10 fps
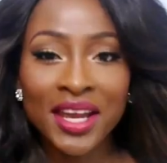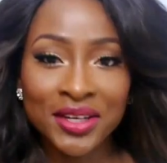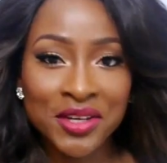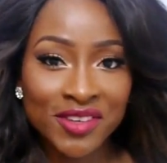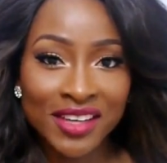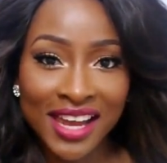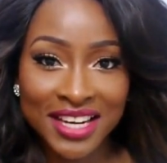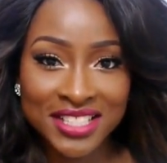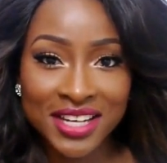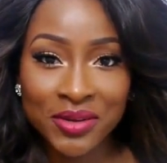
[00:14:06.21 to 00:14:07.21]
Another
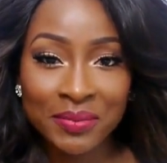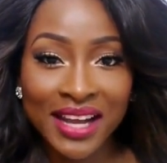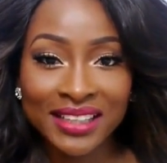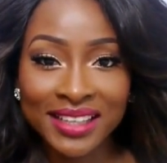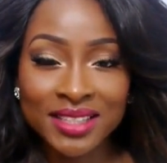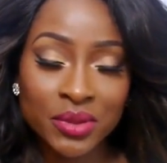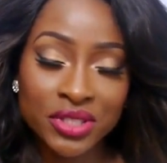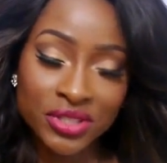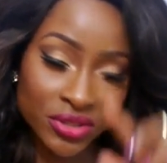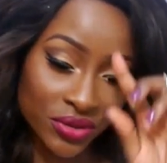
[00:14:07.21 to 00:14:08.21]
eyeshadow palette
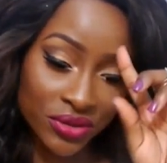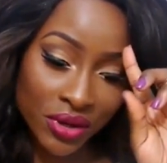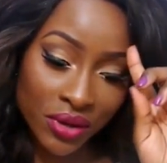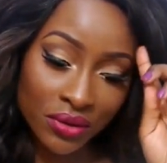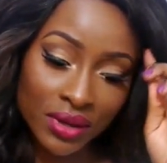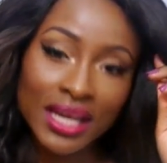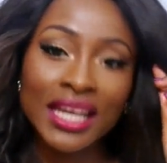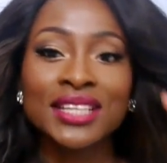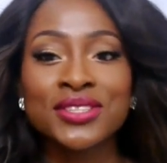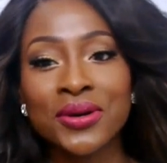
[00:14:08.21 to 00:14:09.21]
which you know
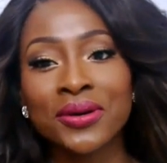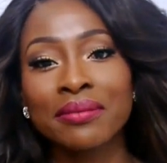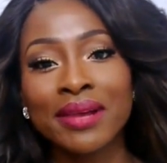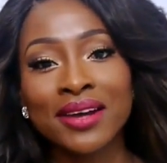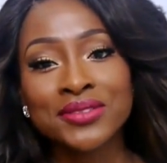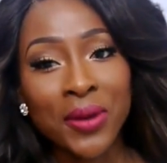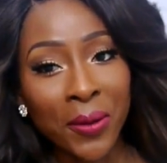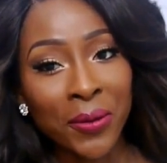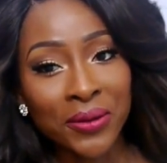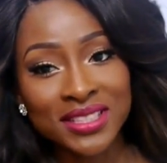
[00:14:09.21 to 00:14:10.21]
I talk about
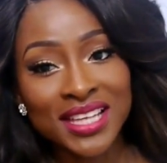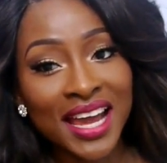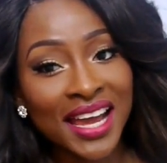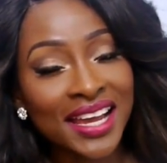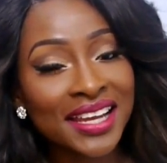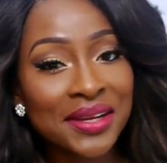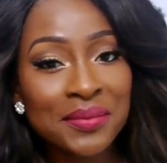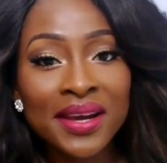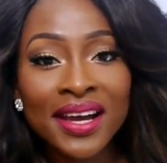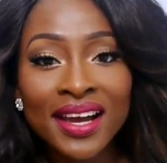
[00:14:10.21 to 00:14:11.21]
all the
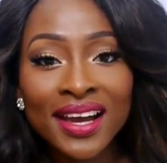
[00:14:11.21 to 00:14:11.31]
time